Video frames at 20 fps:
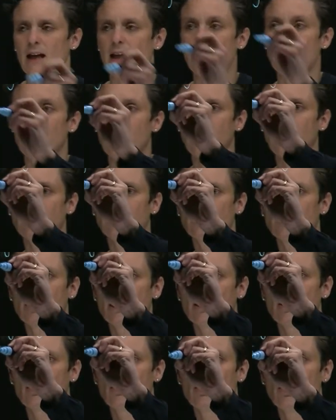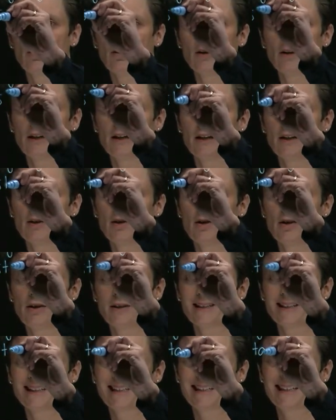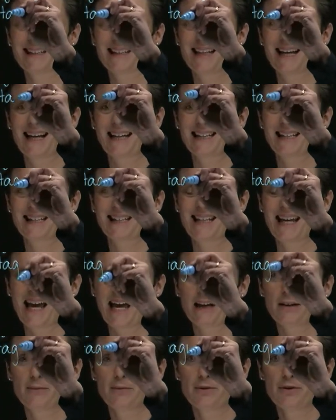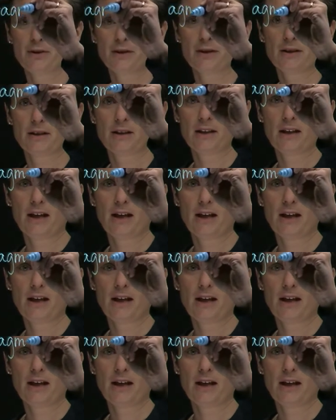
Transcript: Then it can cause nystagmus.